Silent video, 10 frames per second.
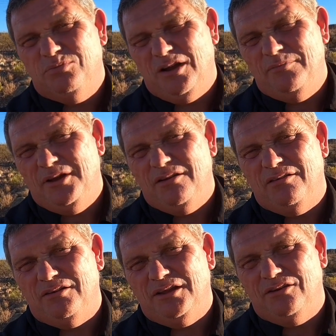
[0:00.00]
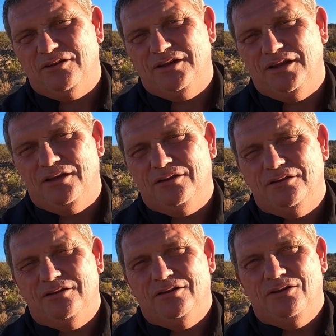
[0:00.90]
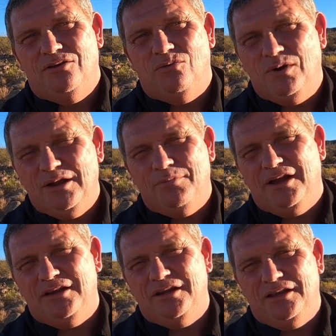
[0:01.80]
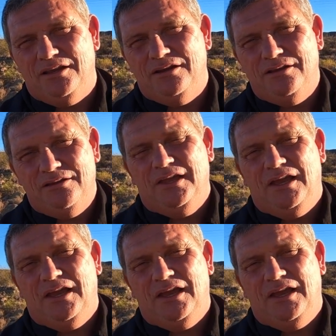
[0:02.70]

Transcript: primarily looking at what I might need